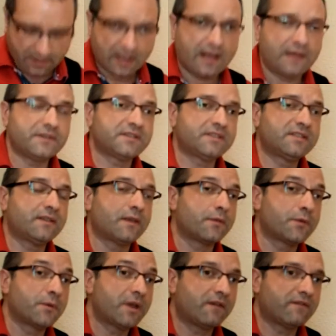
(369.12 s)
and this is the
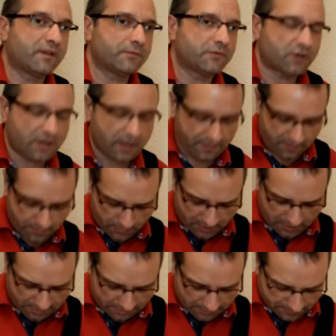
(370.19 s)
three of them together in
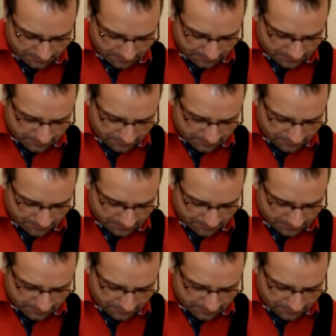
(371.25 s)
parallel.